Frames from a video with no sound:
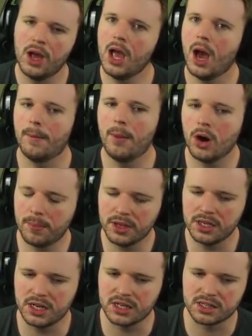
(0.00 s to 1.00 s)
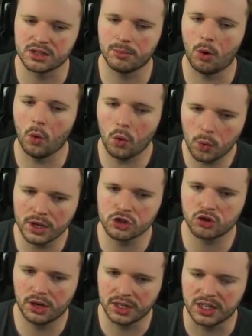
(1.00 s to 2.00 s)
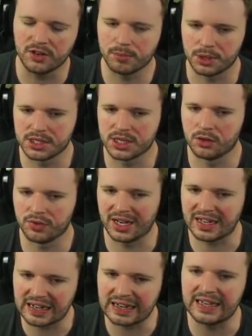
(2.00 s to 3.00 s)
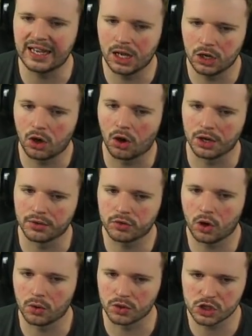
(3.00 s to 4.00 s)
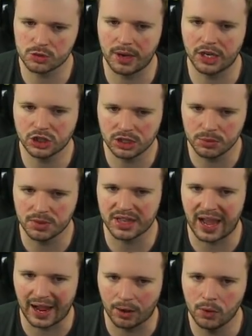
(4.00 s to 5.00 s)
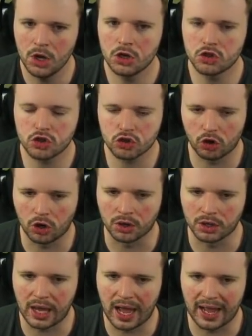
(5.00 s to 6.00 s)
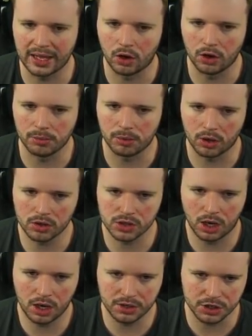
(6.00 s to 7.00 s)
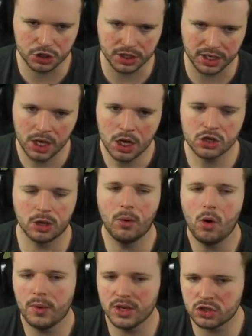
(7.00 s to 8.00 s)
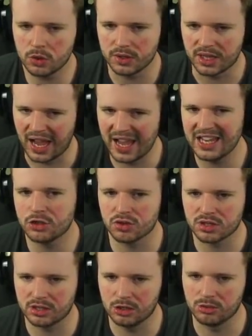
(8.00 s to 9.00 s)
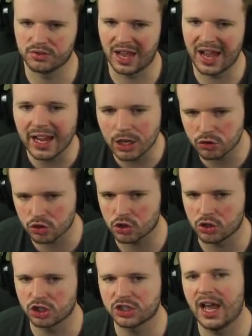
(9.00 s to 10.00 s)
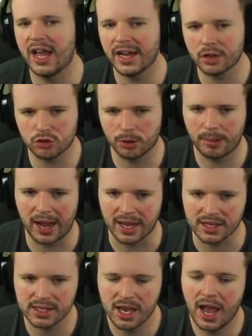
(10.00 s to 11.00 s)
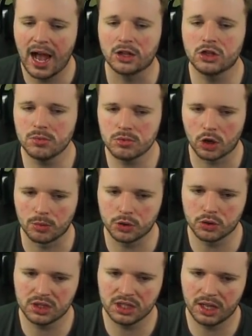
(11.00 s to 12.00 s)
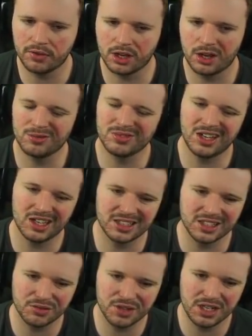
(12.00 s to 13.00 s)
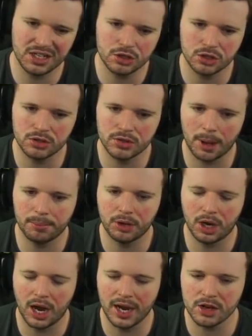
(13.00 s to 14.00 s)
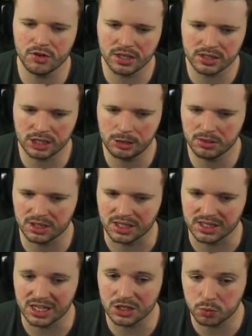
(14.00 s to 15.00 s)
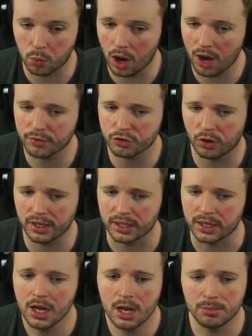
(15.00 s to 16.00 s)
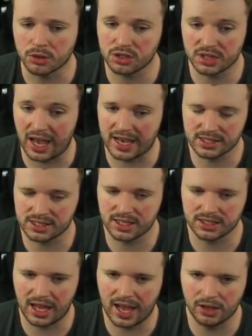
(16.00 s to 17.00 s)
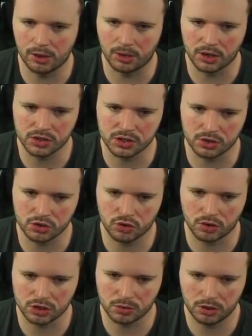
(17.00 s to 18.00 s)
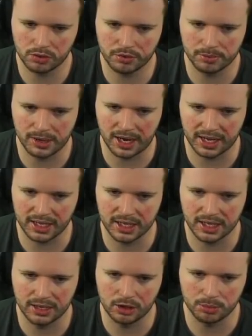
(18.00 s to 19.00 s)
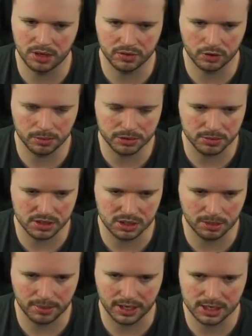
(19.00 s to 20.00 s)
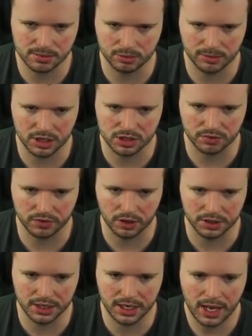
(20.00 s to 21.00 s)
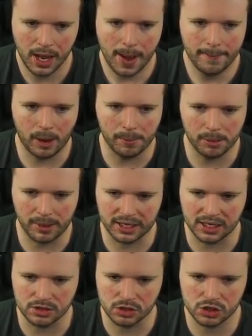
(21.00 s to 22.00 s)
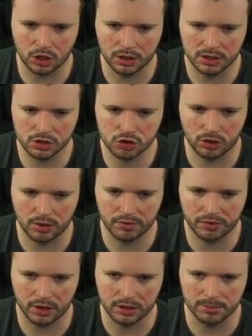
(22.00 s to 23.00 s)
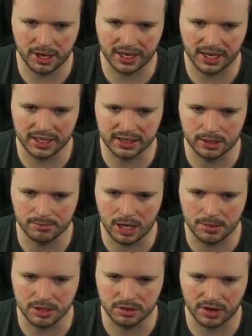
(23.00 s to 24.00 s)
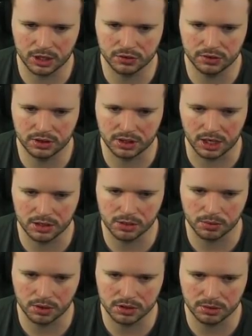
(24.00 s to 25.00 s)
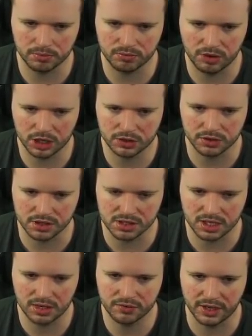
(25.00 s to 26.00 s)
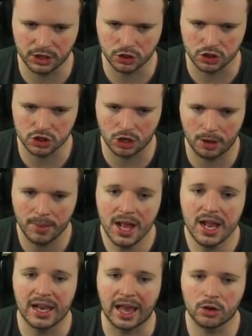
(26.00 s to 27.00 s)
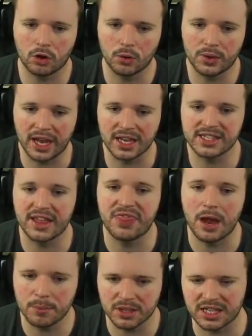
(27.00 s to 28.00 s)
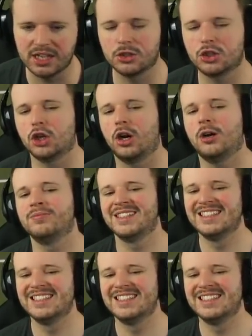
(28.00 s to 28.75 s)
And my opinion is I'm always trying to give myself a clear line of goal, especially with how strong AI blocks are this year. So I'm always doing that extra skill move, that extra touch, that extra pass. And sometimes you'll sit there and go, did I really need to do that? But in a grand scheme of things, it's worth trying because, as I said, the AI blocks are so strong. So we'll look for Mane here, a little bit of an optimistic pass, but we managed to find it. Pogba back into Son. Let's try and find the Mane and then maybe the Rashford. Okay, so we go to Rashford instead. Fake shot stop. La Croqueta. Then we take the shot.